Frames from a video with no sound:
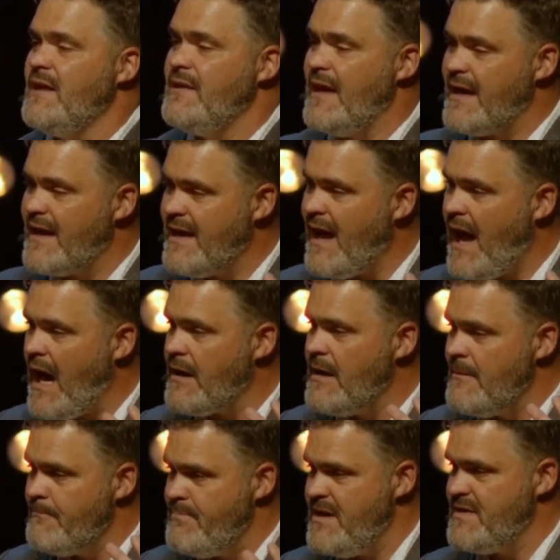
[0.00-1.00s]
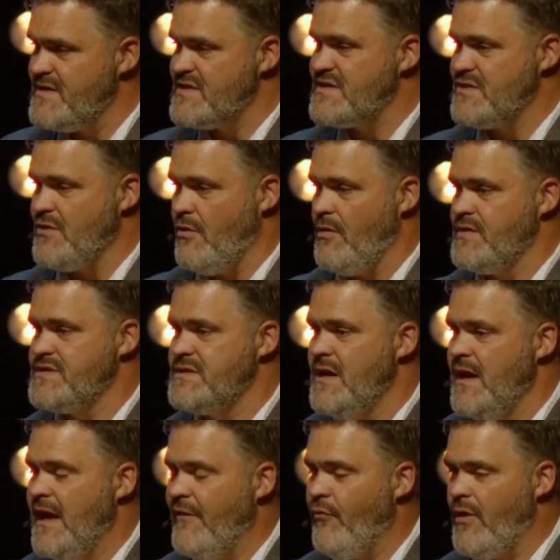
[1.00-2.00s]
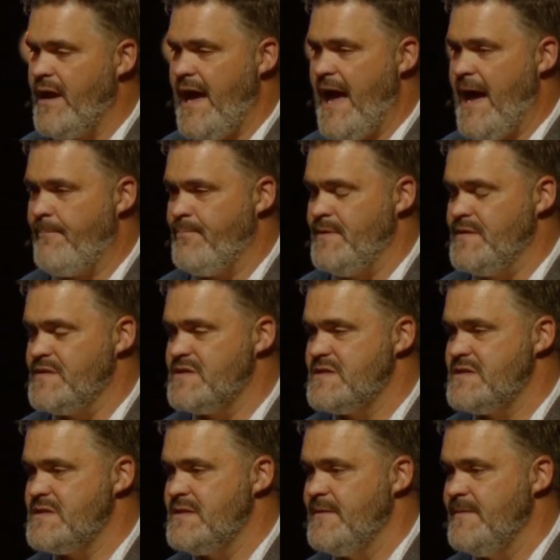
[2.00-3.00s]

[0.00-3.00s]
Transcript: Let God be the source of what happens.